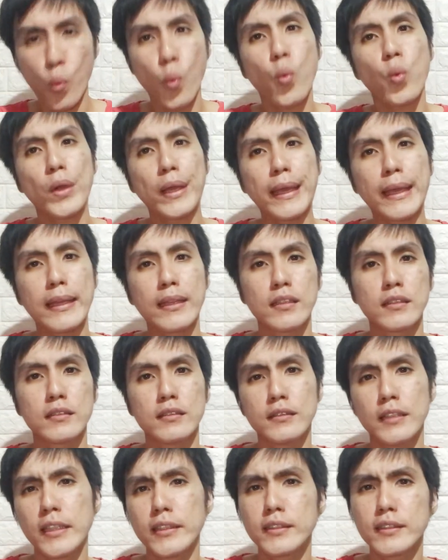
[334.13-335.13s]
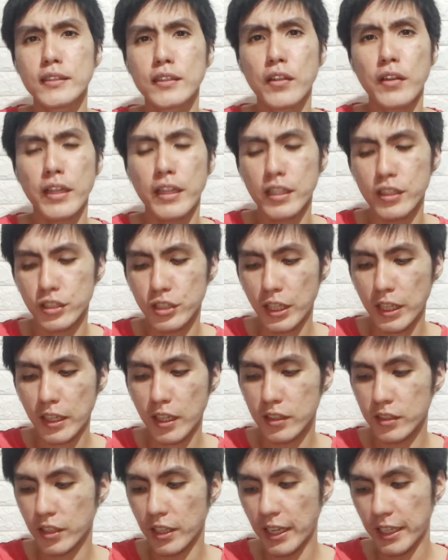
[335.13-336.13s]
Okay, let's go ahead and
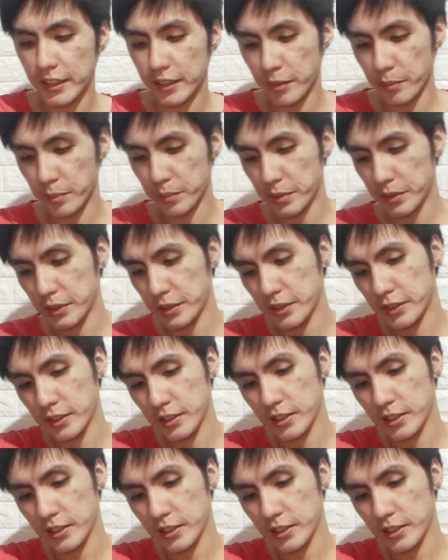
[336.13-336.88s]
check on the items.